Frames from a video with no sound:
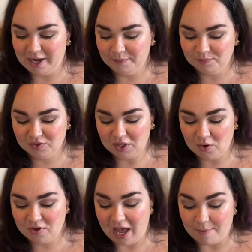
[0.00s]
So
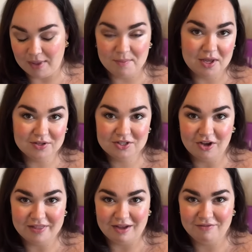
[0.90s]
yeah, maybe I'll
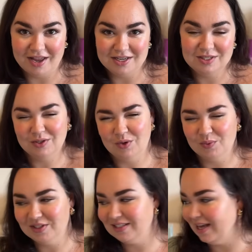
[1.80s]
start that fairly soon,
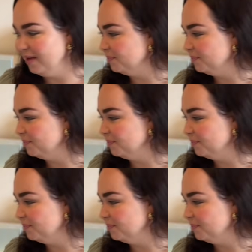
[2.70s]
we'll see.